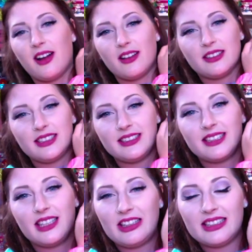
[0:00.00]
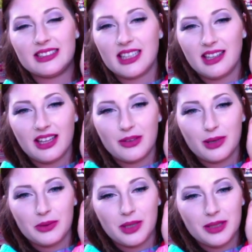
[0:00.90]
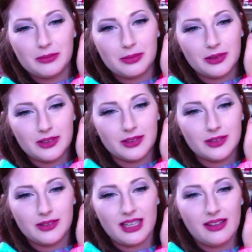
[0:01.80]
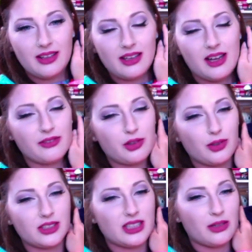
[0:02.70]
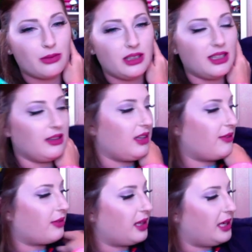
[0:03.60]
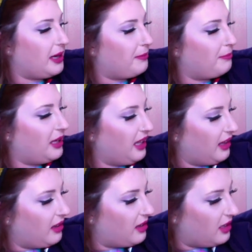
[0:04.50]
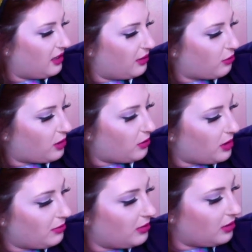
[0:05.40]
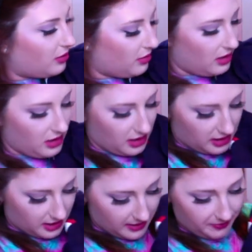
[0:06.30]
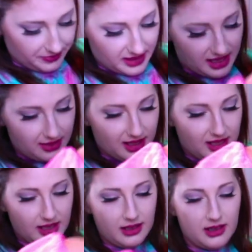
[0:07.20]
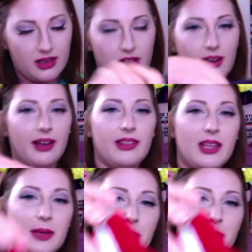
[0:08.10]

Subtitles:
collar detail, it's got like red, white, and blue. And then, of course, I really love the Mickey head of red, white, and blue. And then on the